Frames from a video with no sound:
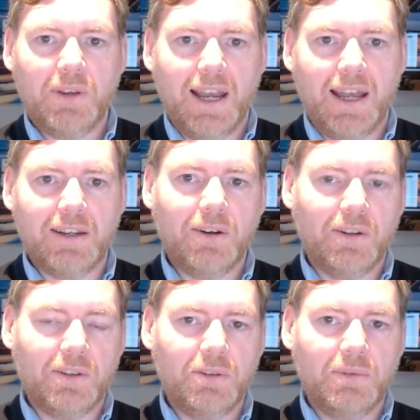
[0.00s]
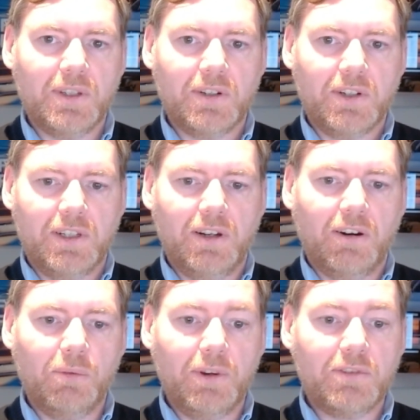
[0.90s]
can and can't do with such a
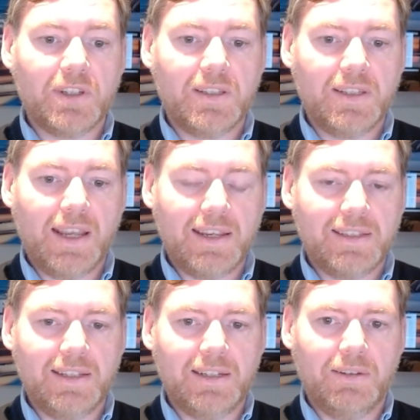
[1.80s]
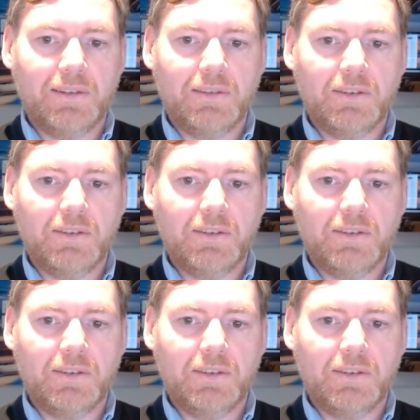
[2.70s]
scenario. We just tested and